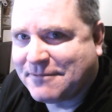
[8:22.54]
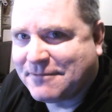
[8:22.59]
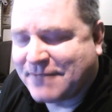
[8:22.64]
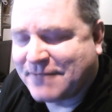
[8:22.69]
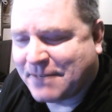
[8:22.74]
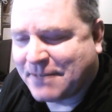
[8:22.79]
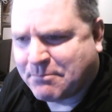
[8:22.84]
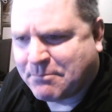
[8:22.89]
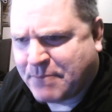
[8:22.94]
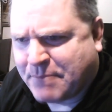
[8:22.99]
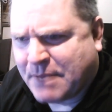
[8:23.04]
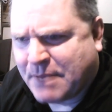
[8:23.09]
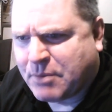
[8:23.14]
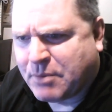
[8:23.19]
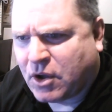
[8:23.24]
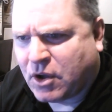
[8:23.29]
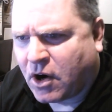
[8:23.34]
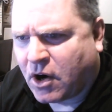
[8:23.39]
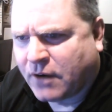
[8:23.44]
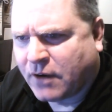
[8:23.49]
that
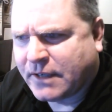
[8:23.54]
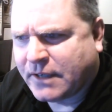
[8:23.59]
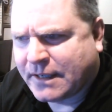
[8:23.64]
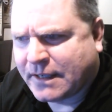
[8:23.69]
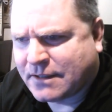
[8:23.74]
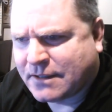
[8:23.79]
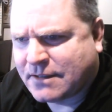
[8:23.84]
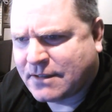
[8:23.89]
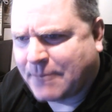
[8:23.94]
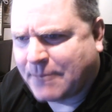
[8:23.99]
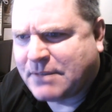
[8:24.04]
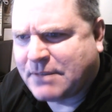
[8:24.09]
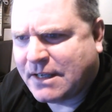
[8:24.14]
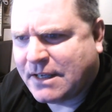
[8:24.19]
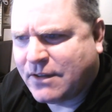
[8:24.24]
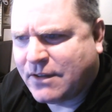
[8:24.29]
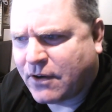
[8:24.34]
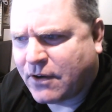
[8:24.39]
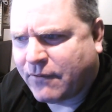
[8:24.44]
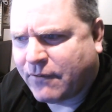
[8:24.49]
people aren't
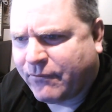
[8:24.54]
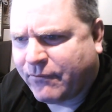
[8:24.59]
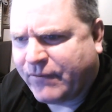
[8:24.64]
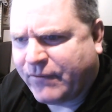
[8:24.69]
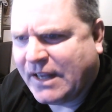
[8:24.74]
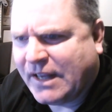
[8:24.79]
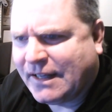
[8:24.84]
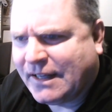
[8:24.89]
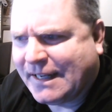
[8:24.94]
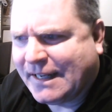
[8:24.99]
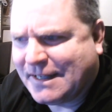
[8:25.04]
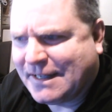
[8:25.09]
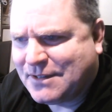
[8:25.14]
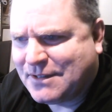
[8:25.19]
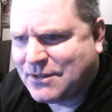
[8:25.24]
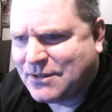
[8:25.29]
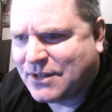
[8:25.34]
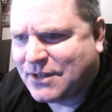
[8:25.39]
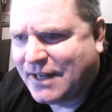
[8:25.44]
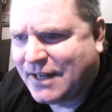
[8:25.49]
accepting their
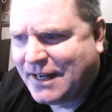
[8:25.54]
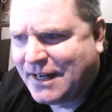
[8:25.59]
feelings.